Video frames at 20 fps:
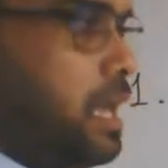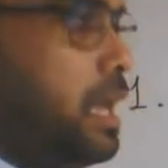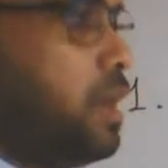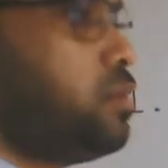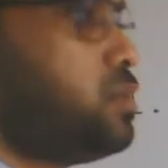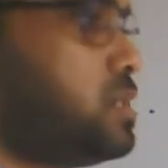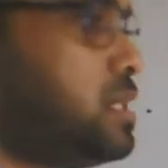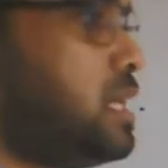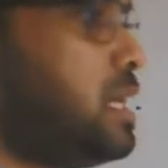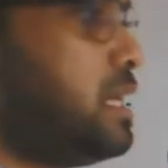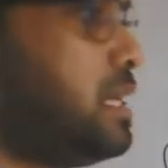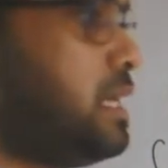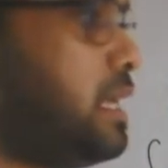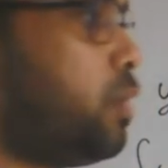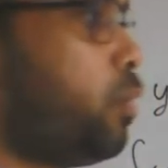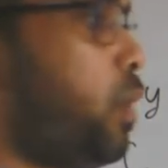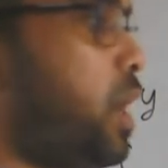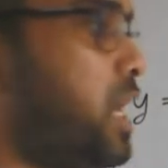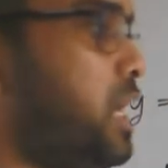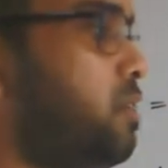Now say
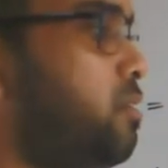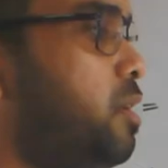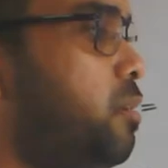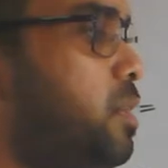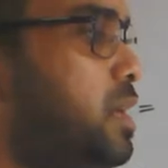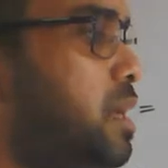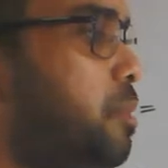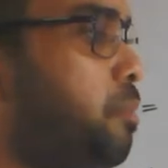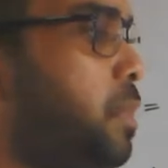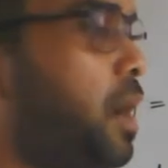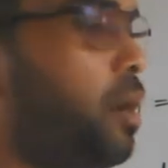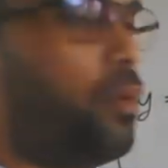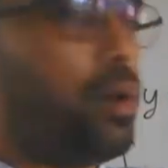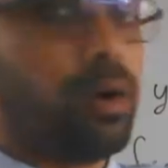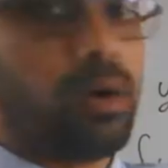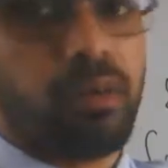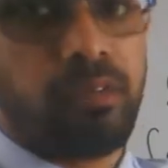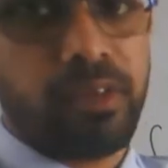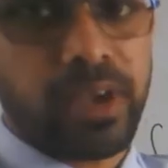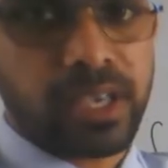here whatever be the
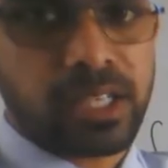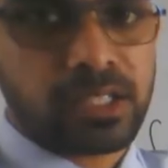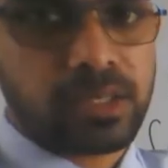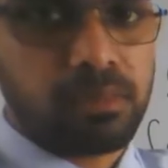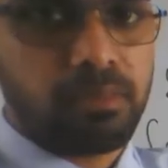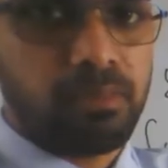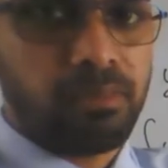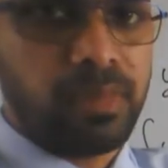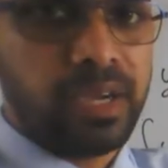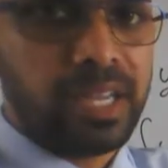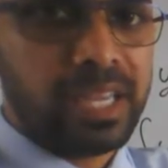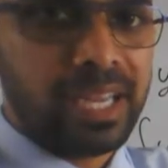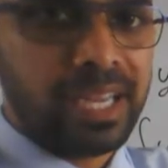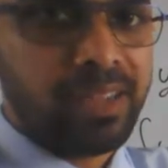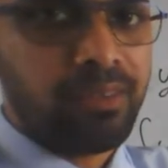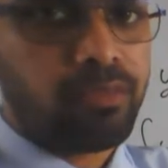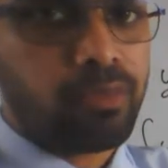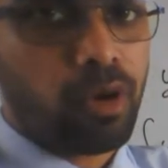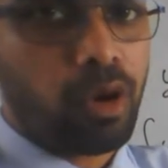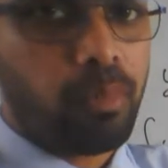power of x,
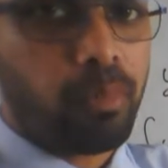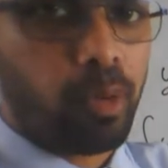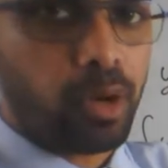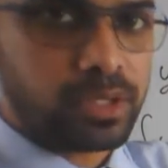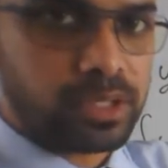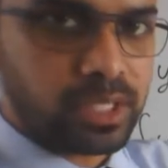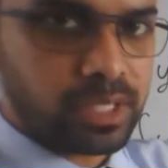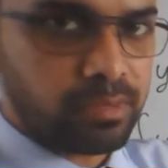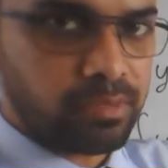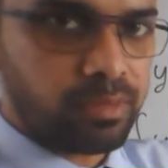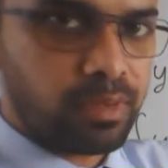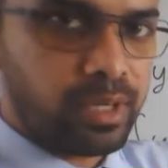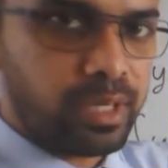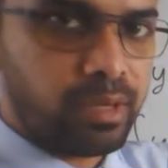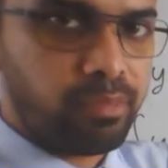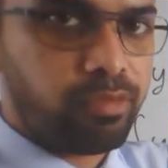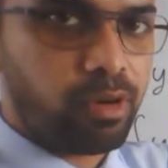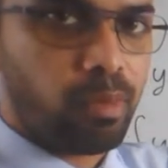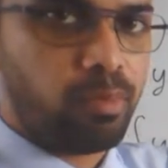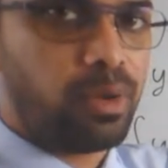negative or positive,
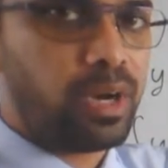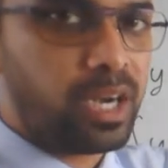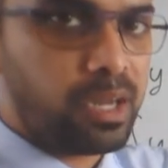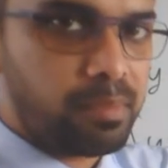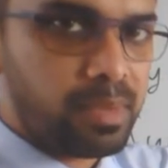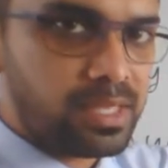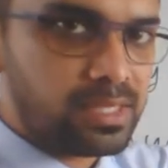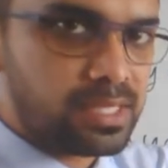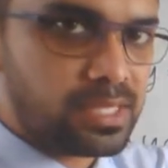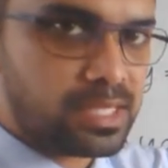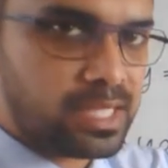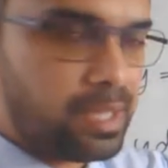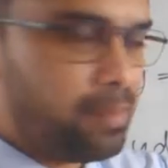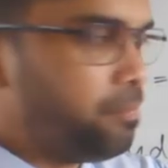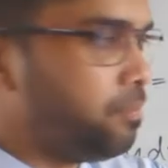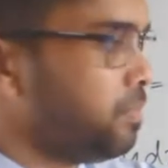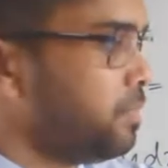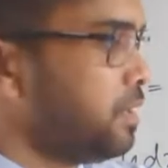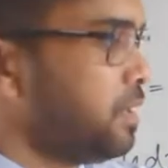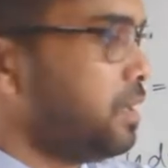the formula remains the
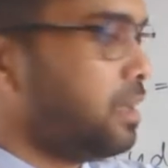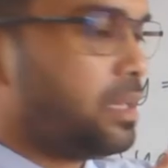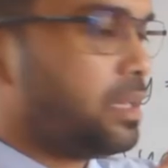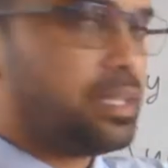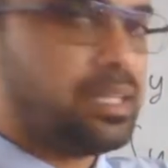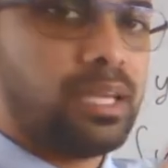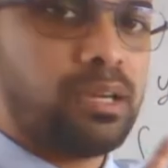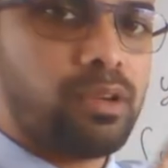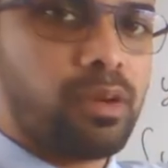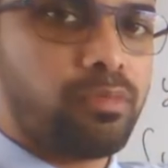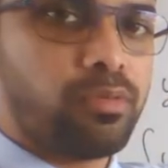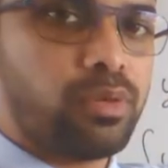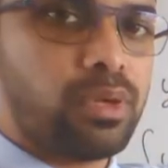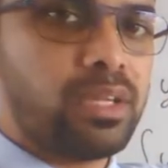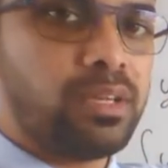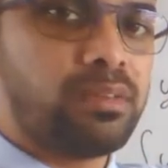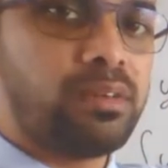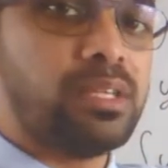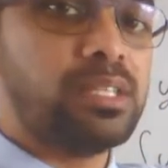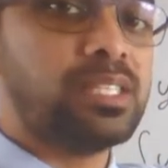same. Here you have to
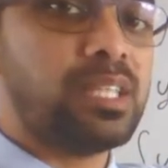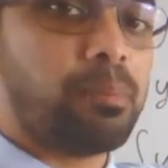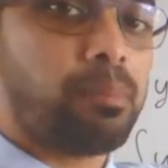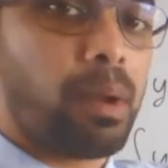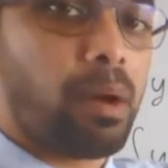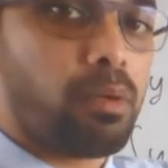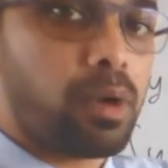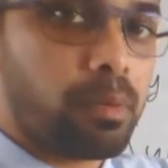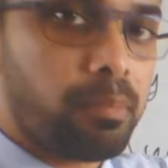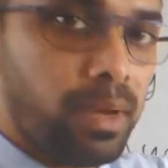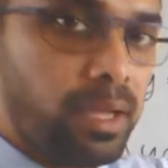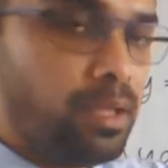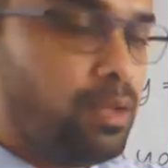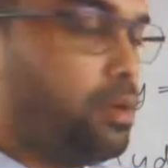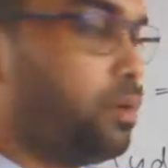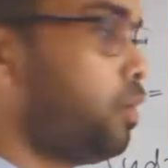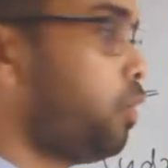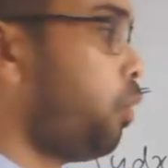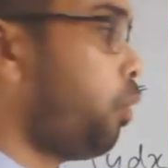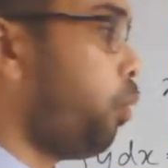increase the power by
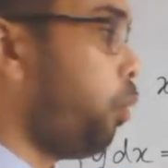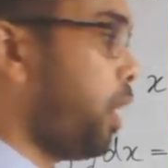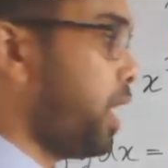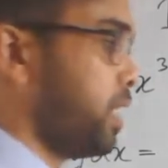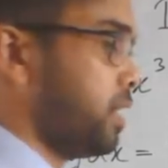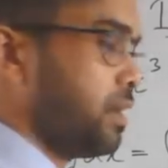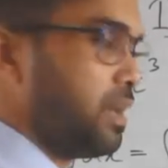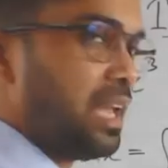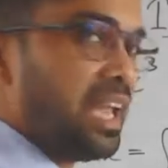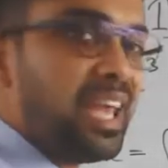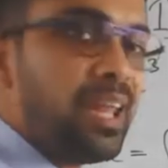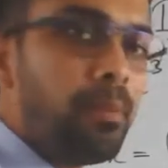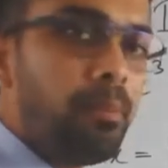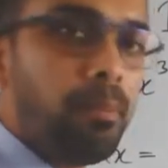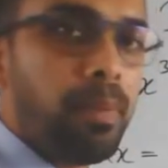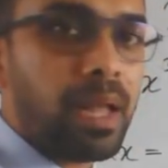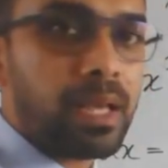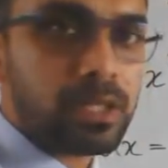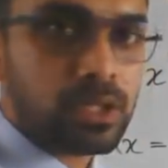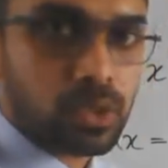1,
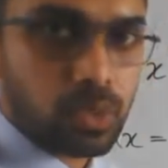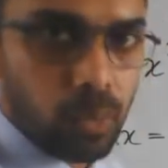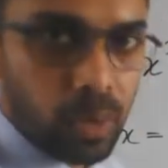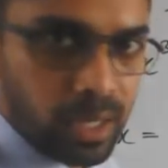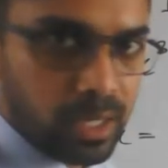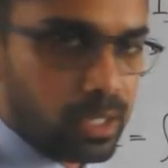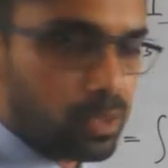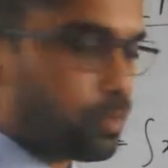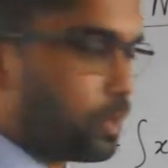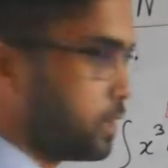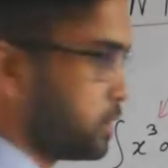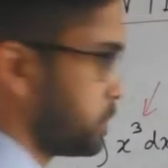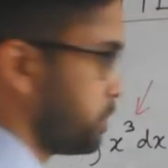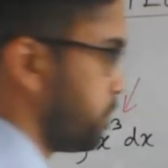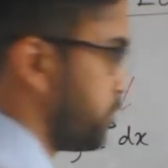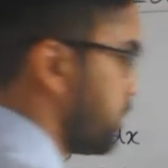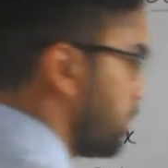n plus 1 it was.